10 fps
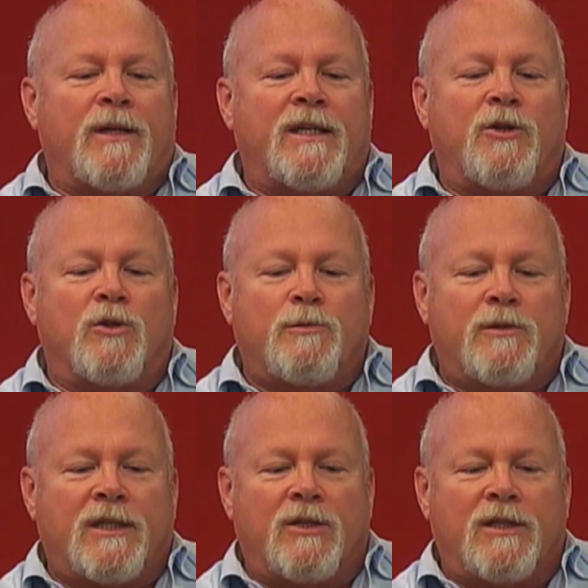And in those
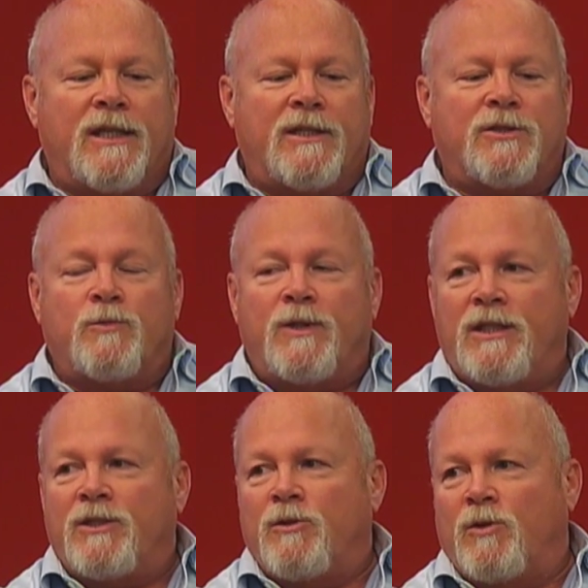particular cases, we
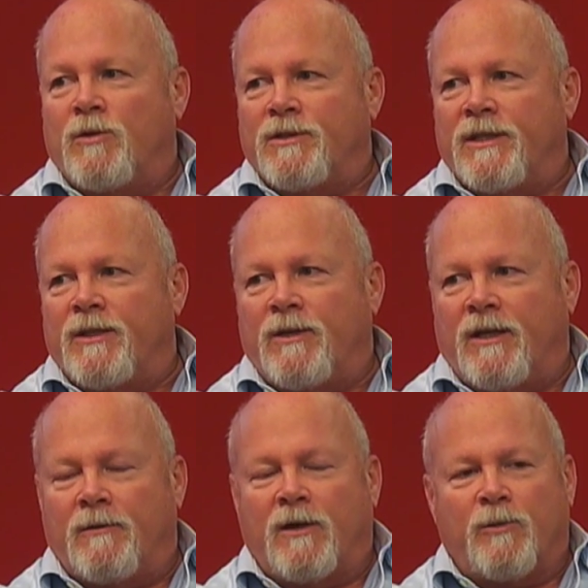need to go out and say,
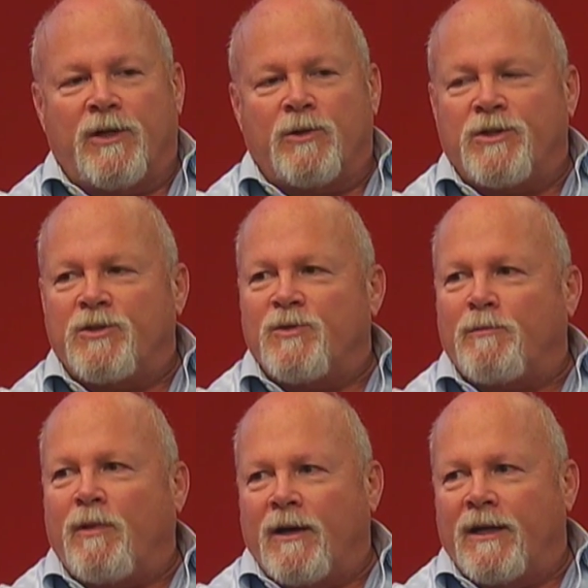well, are we going to
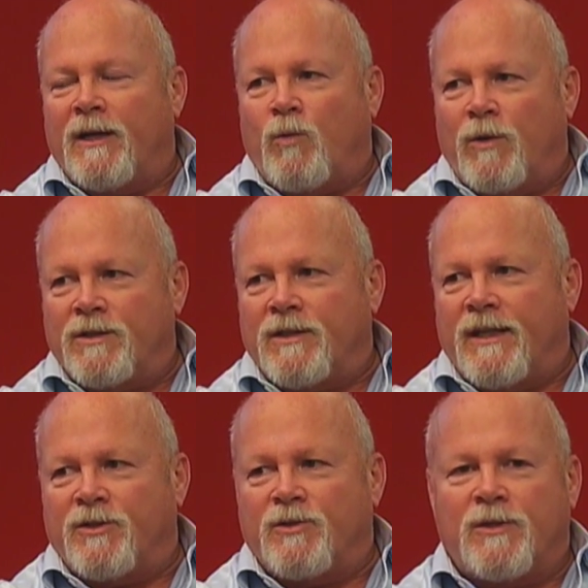restrict parking on one
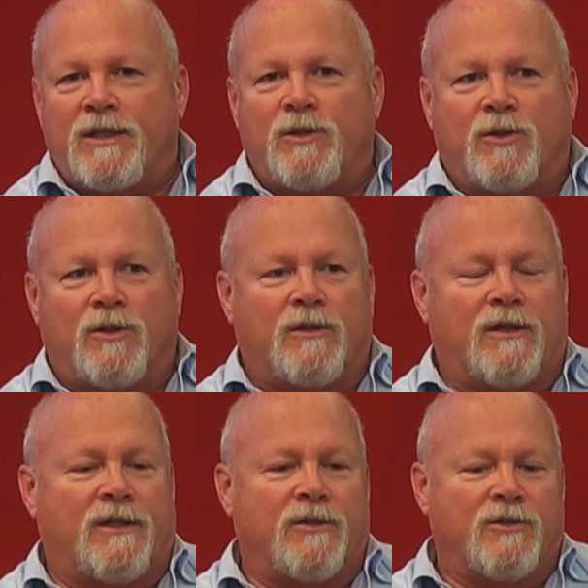side of the street
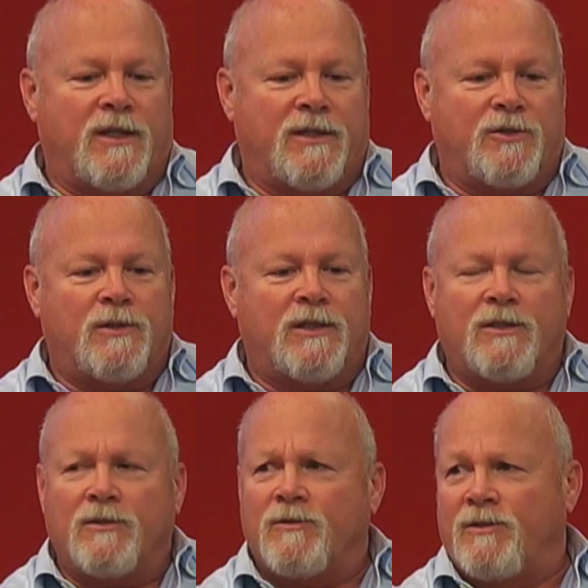or on the other side of the street?
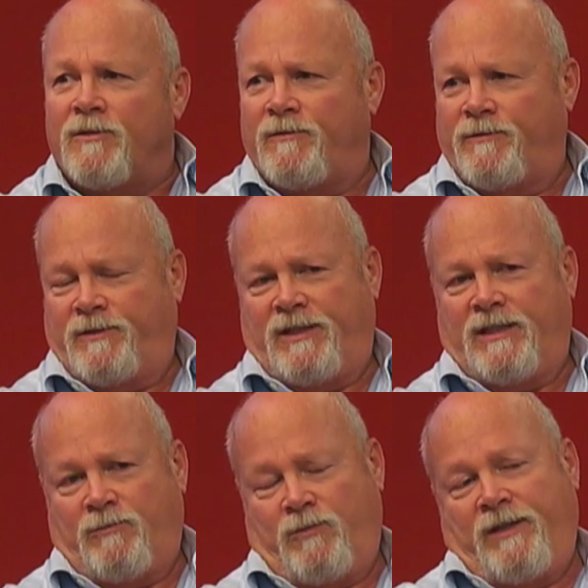You've
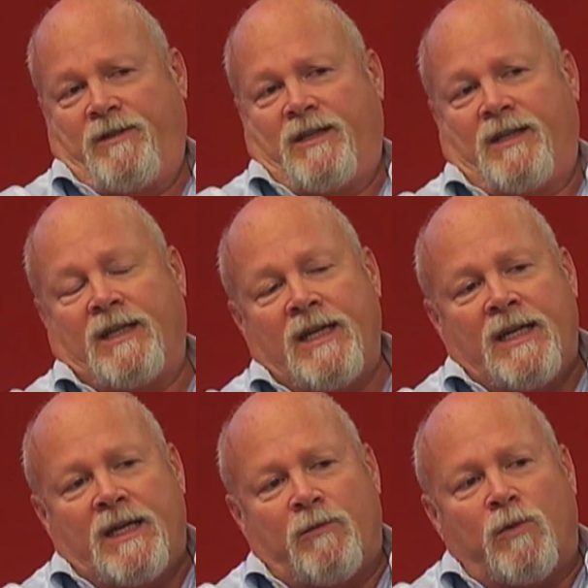seen, and we've done it,
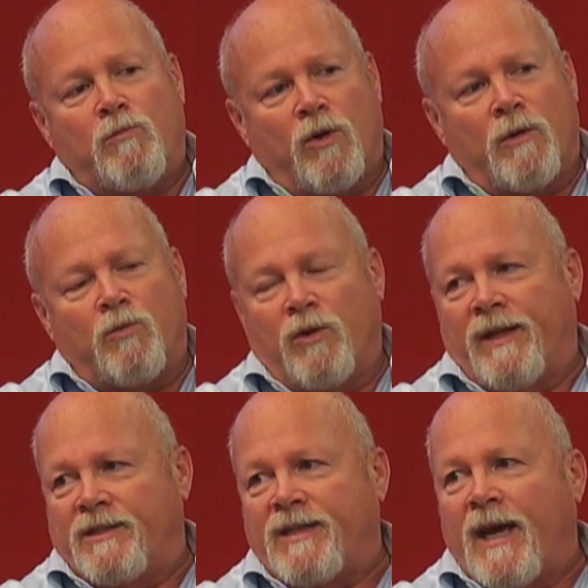but more and
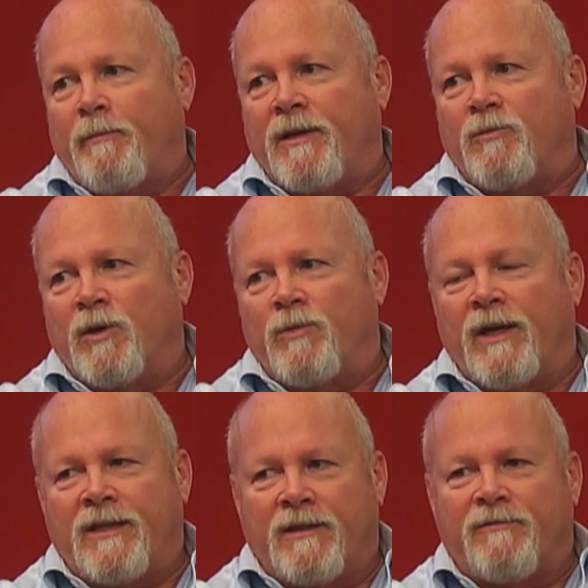more that's happening, where
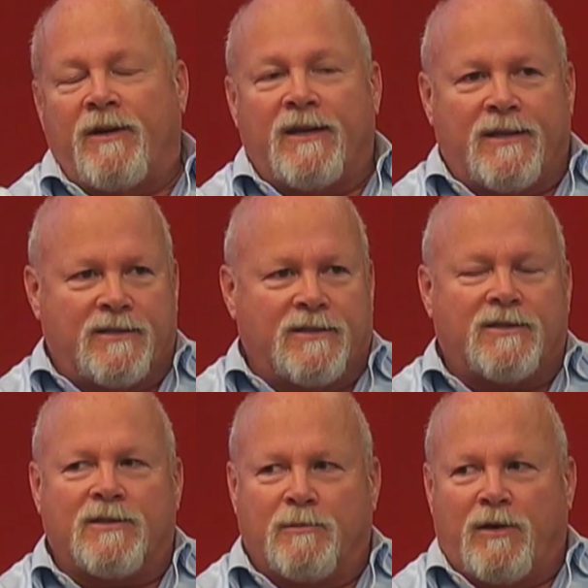we identify, yes,
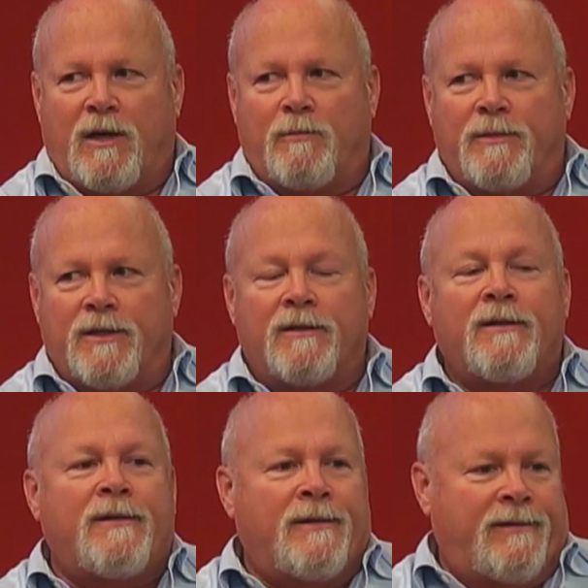this is a problem
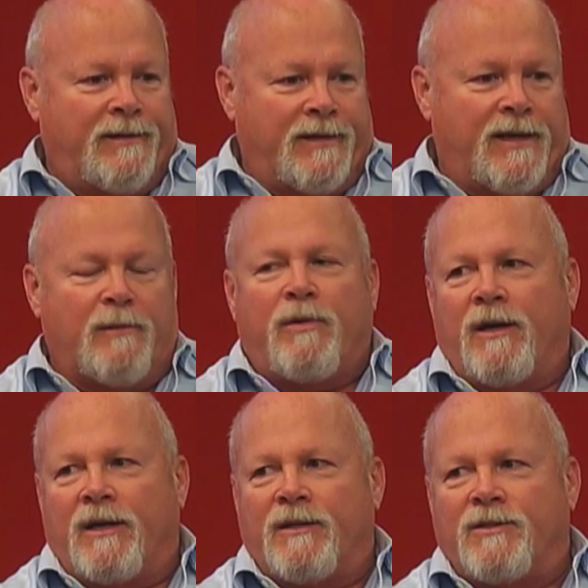here. You can't
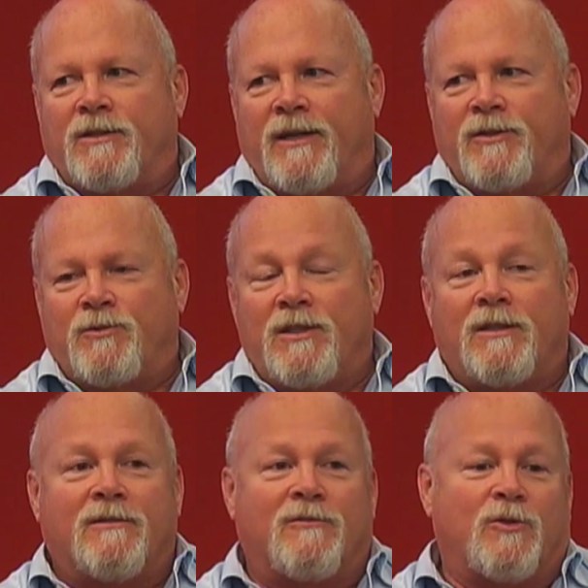park on this side of the
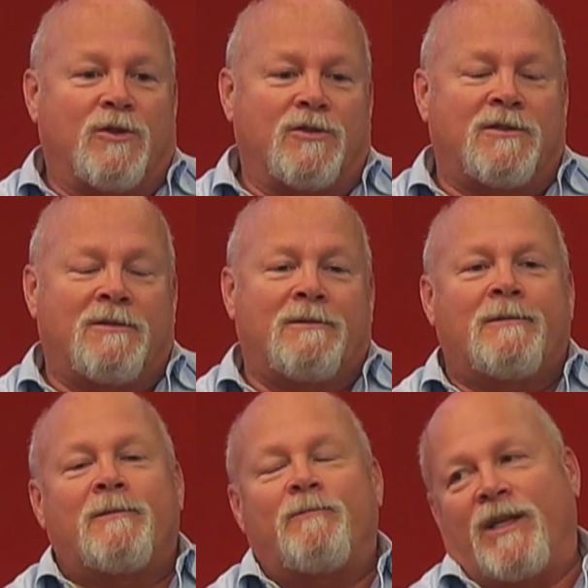street. And of course,
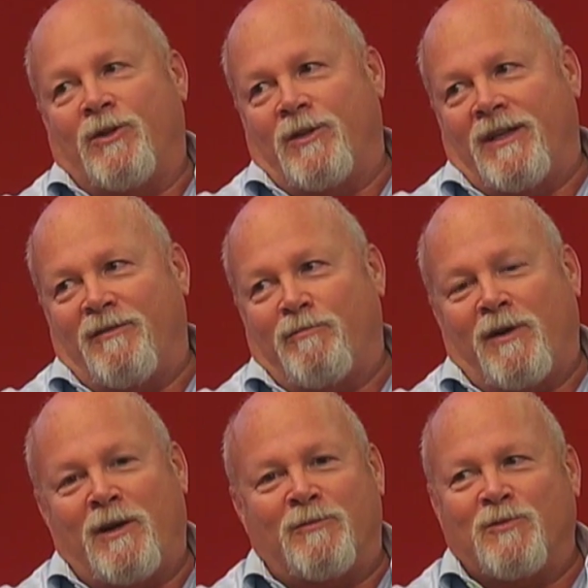then you're going to have
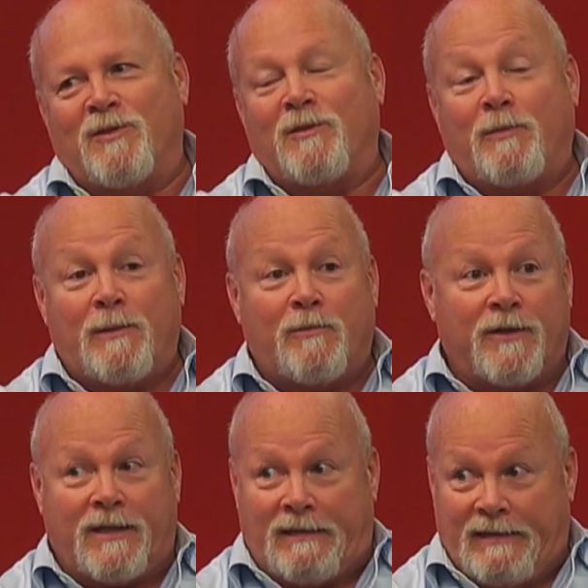problems with
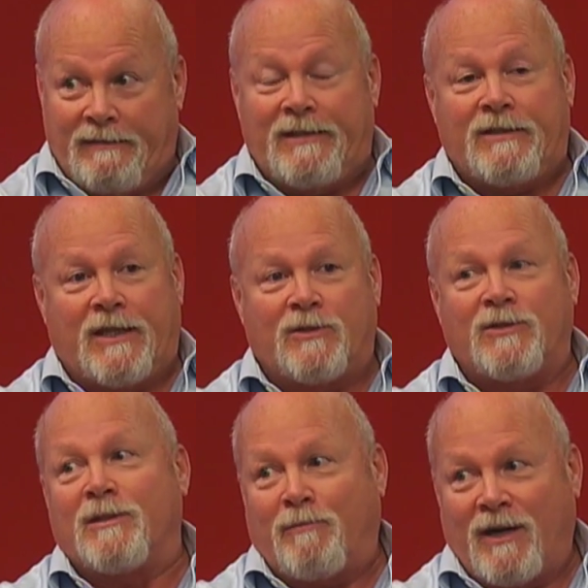people that live in these
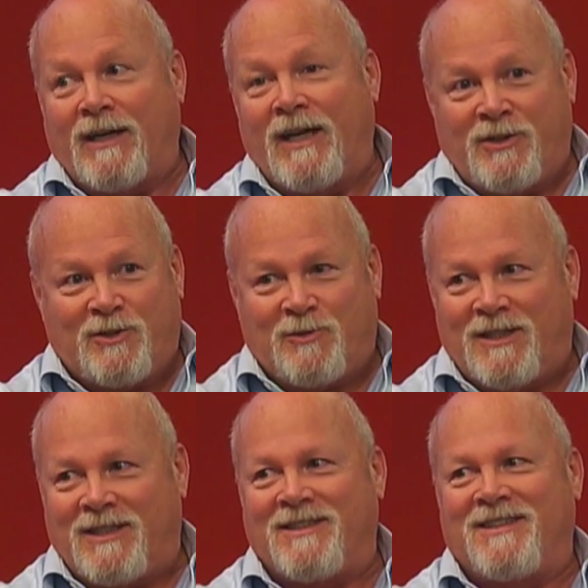houses that park on the
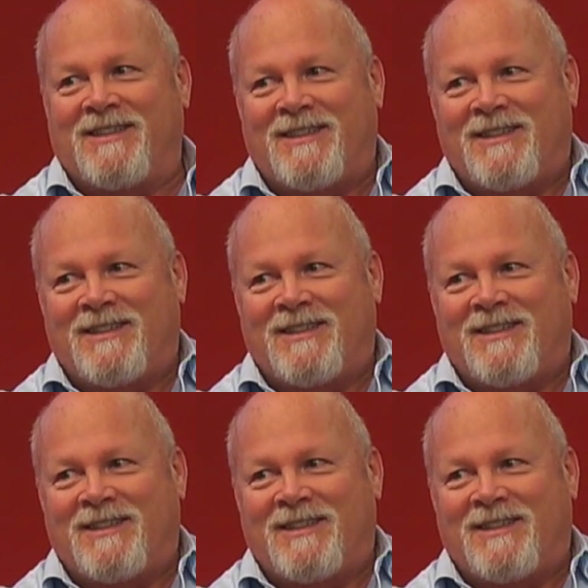street.